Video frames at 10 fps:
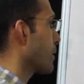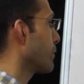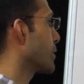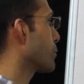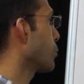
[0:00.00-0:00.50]

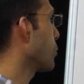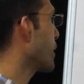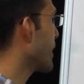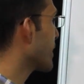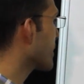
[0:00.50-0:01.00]
With
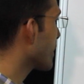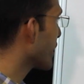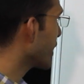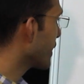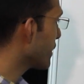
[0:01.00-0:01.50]
OA as the
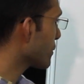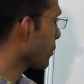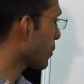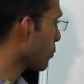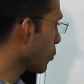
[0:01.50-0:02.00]
radius
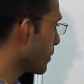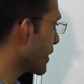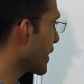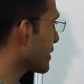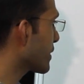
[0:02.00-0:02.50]
or OB
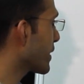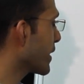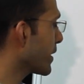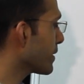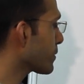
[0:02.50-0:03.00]
as the
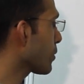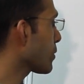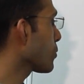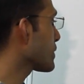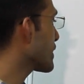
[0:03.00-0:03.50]
radius or
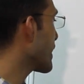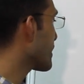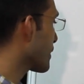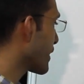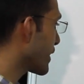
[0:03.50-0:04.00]
OC
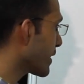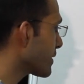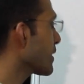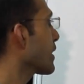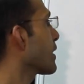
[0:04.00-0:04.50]
as the
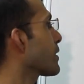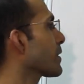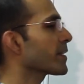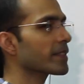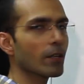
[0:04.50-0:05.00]
radius,
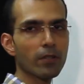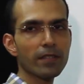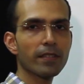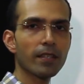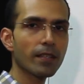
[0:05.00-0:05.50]
trace out a
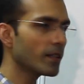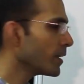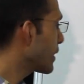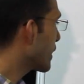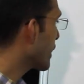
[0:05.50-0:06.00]

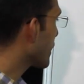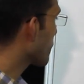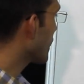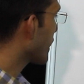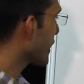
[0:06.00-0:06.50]
circle. It
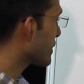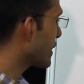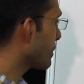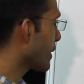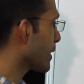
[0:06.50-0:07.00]
will
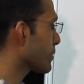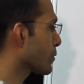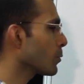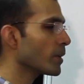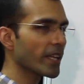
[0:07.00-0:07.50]
nicely pass
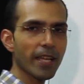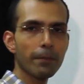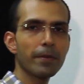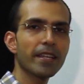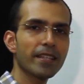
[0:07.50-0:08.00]
through A,
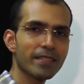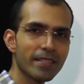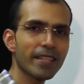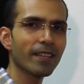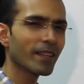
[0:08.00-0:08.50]
B and
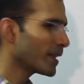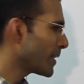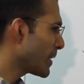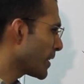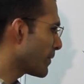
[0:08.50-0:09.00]
C.
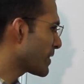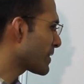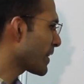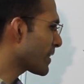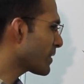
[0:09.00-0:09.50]
If it
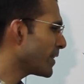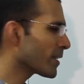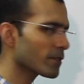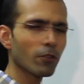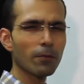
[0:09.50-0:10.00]
slightly
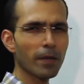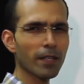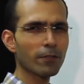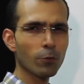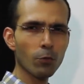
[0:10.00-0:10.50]
does not
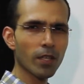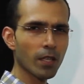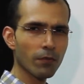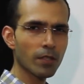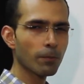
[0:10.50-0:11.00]
pass through one
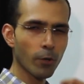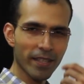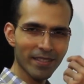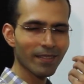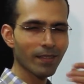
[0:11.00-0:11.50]
of the points,